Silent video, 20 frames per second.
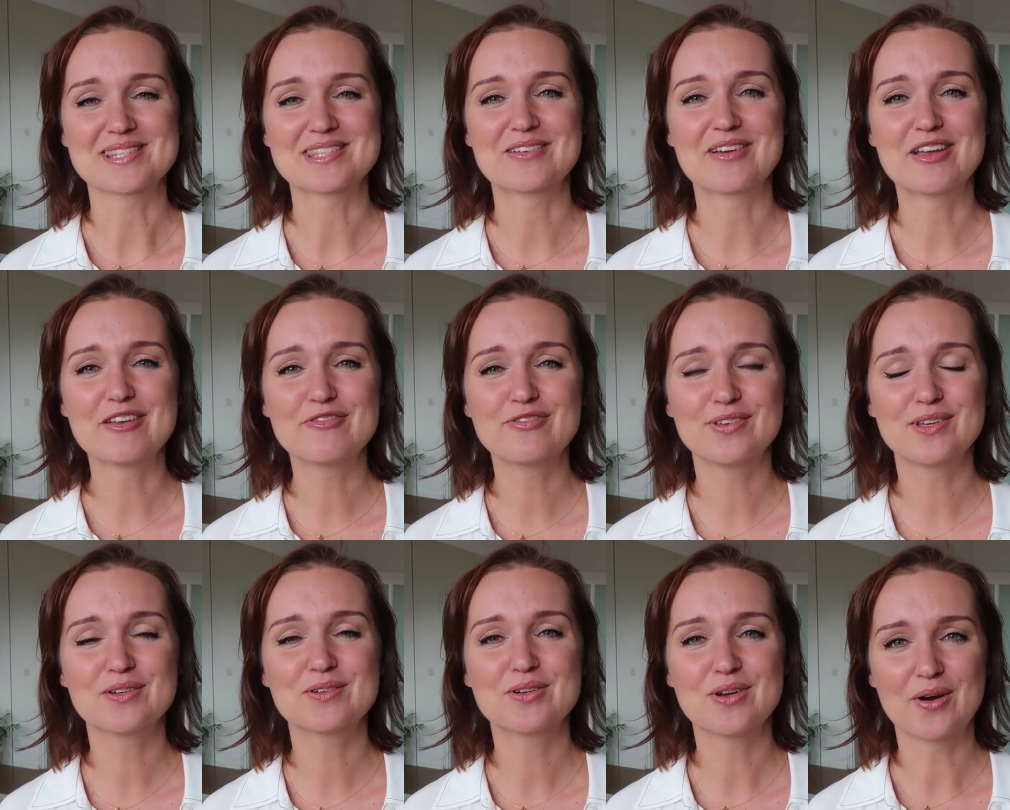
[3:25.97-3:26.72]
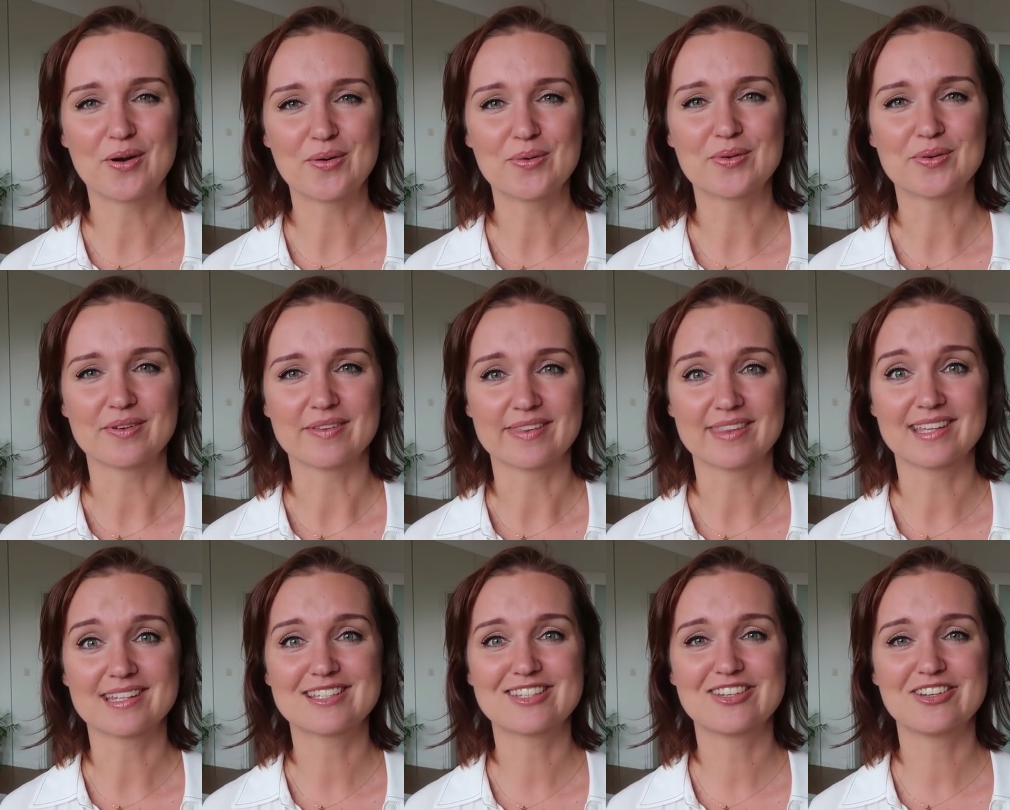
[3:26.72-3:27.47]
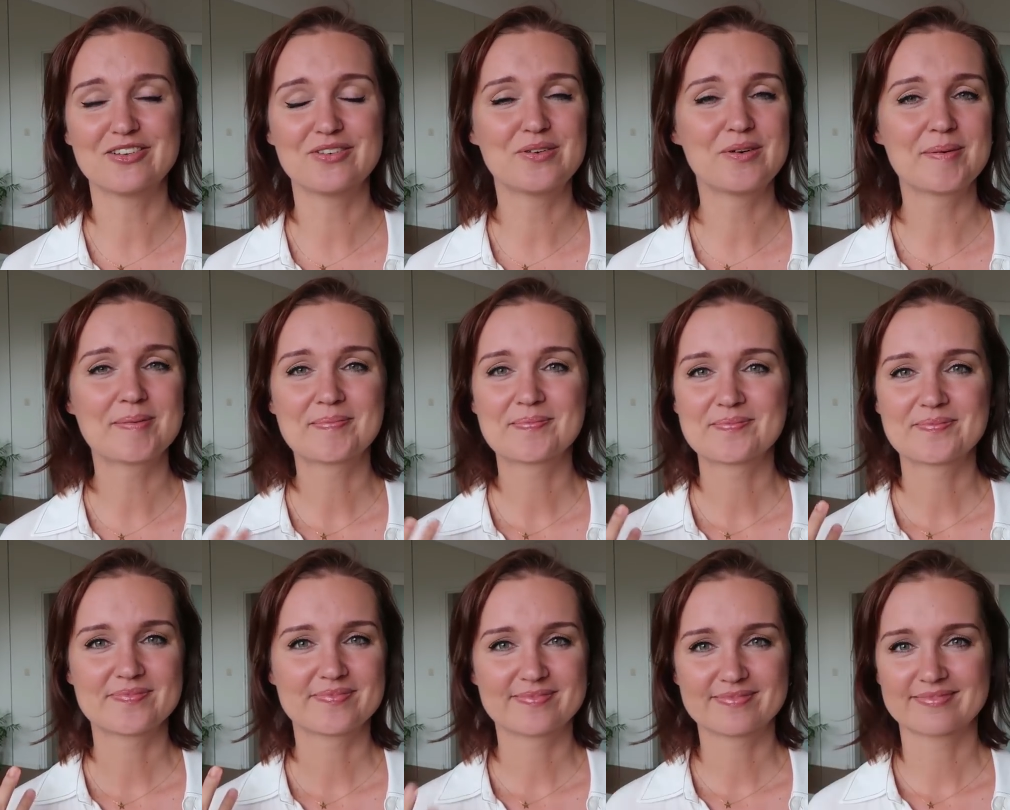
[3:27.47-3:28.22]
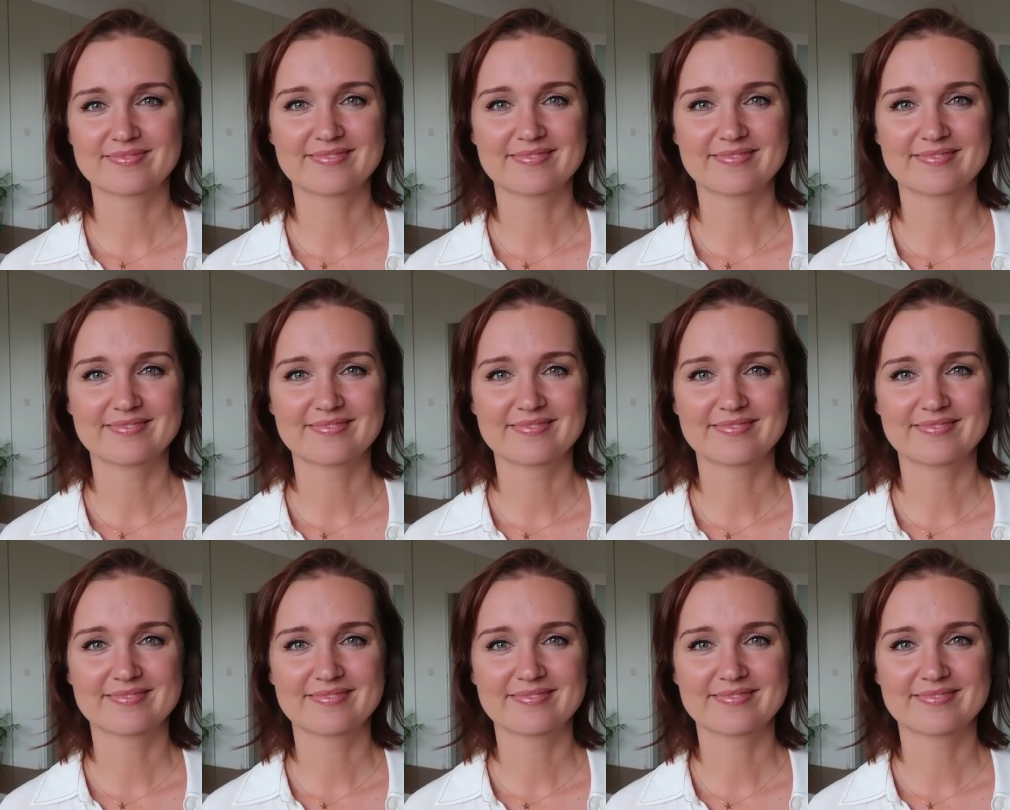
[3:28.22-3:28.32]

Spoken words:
So if you know that you